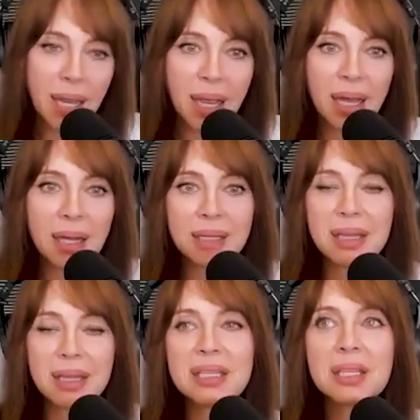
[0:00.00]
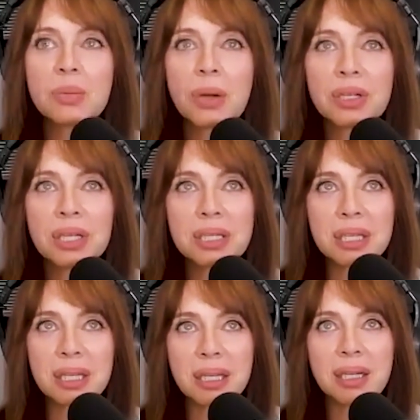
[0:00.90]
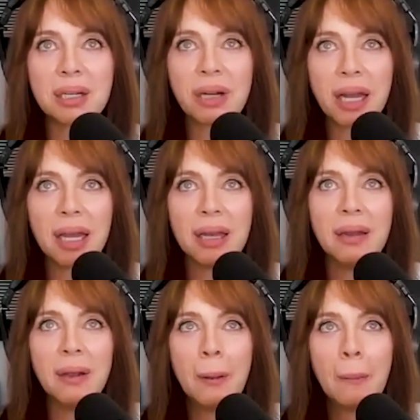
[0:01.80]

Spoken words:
And this is where she's thinking in her head,